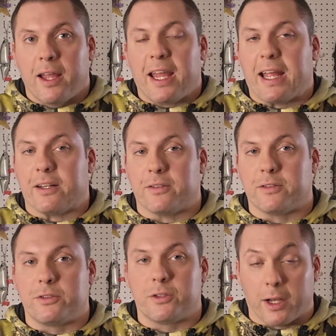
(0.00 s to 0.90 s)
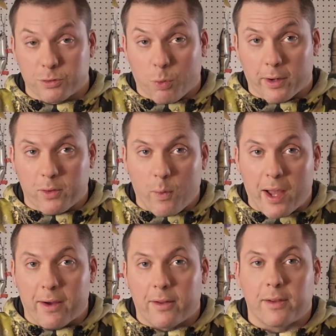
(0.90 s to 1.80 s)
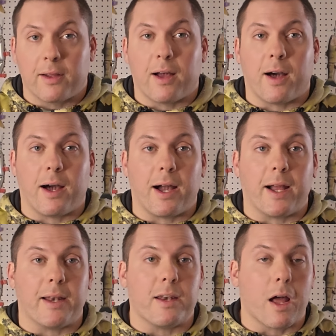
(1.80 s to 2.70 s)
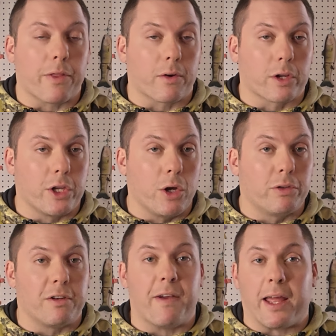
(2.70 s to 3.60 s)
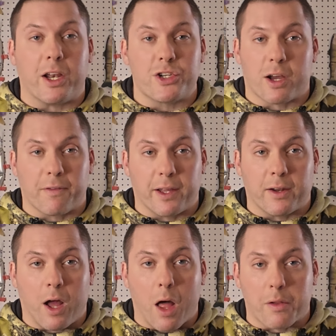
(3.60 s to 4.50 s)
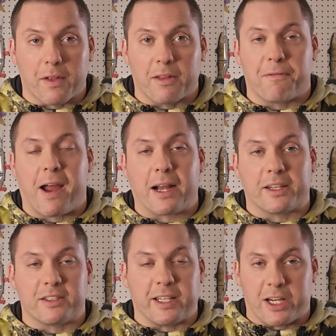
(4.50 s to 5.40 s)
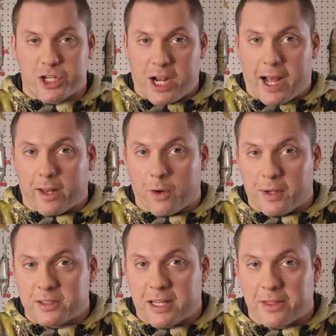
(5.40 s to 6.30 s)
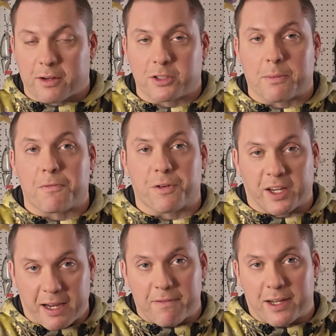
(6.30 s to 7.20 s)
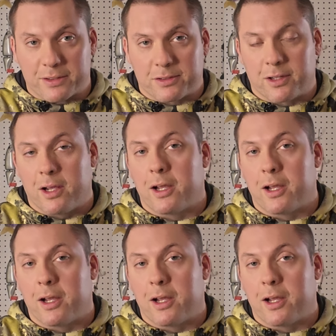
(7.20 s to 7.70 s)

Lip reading: It does work well. Another huge advantage of it, other than the fact it stays shallow, is that there's some forgiveness.